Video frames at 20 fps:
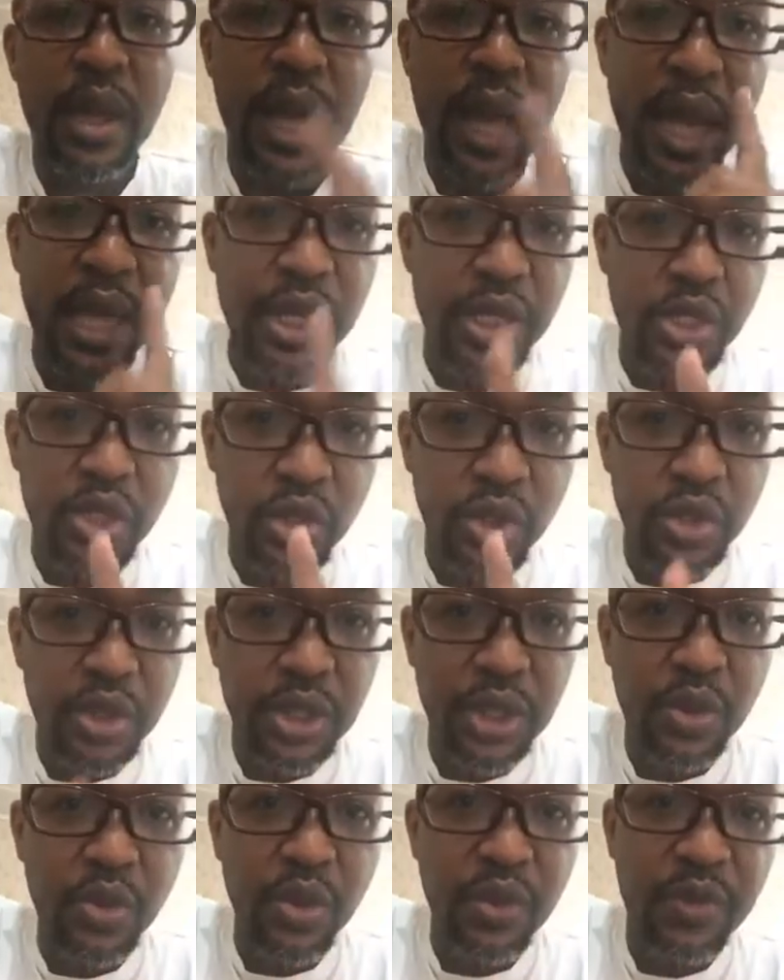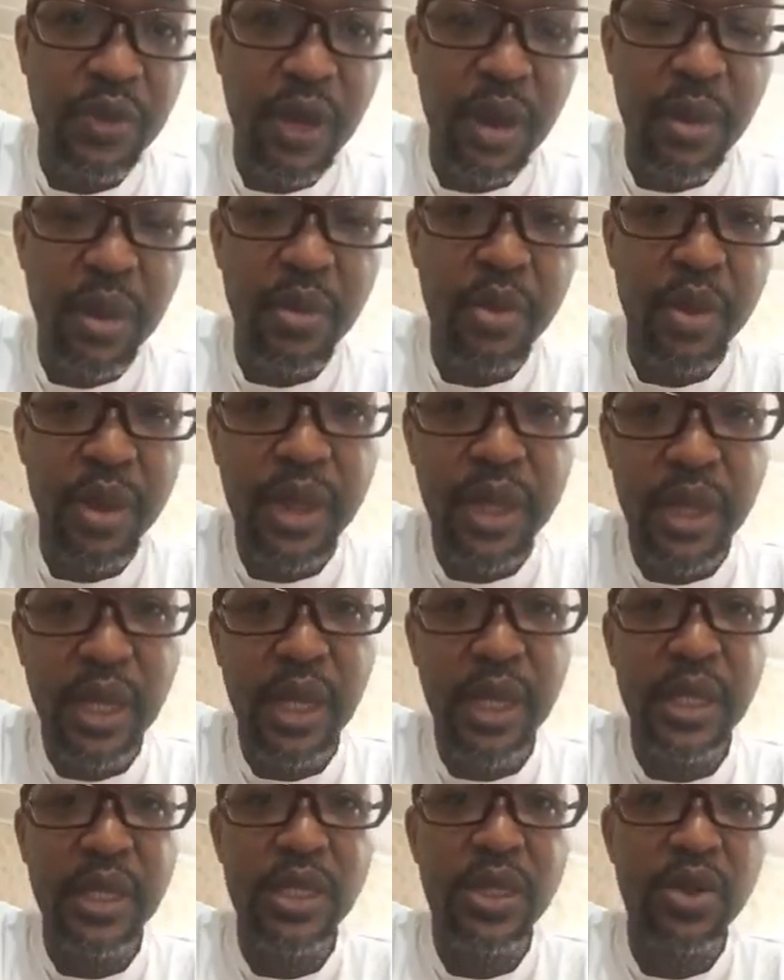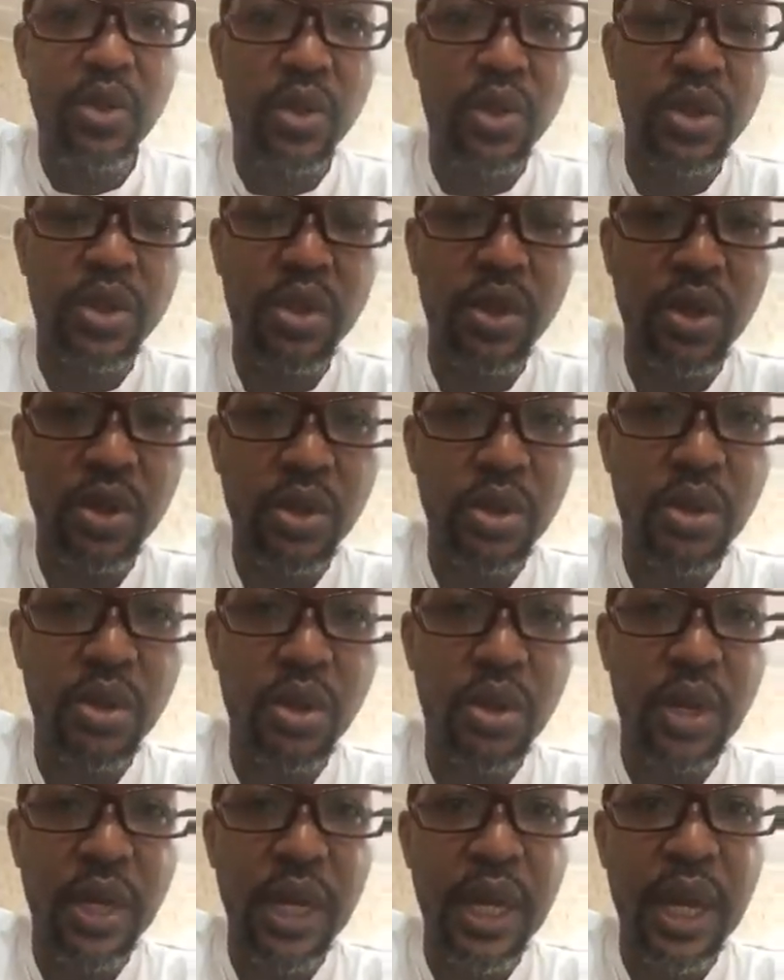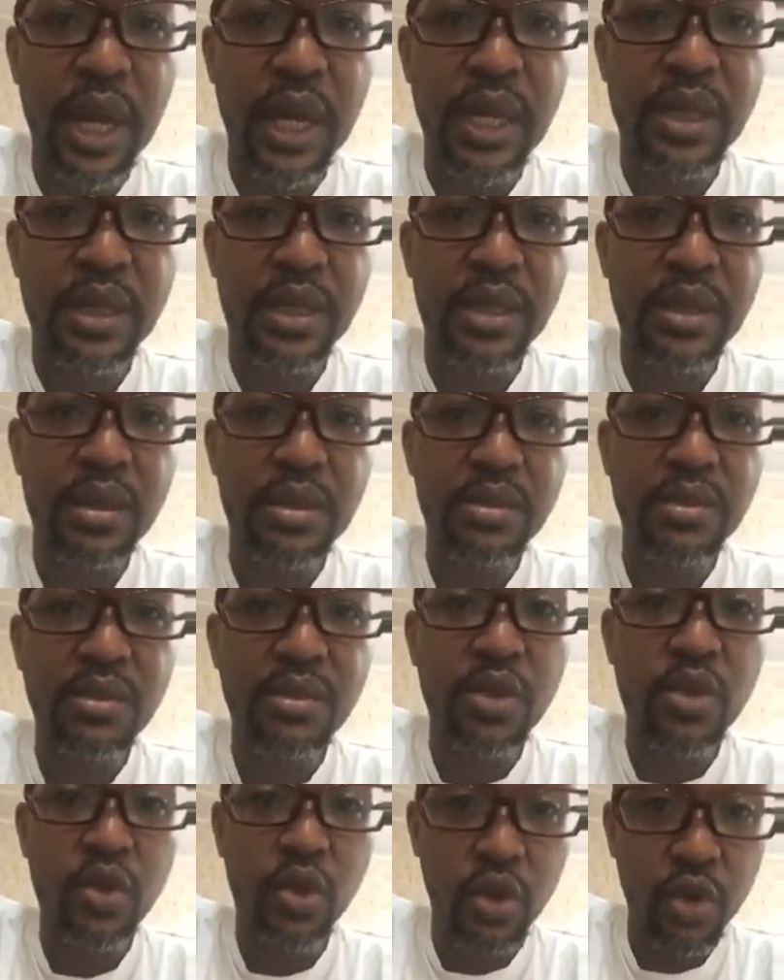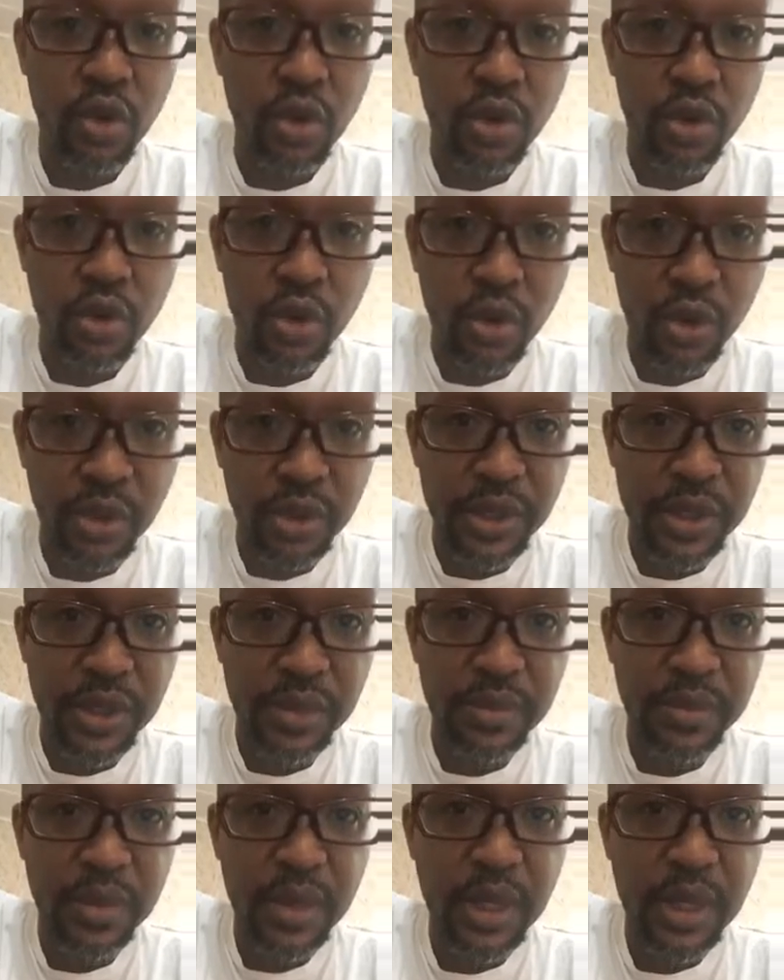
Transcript: Other solution we've come up with is also looking at rural tourism.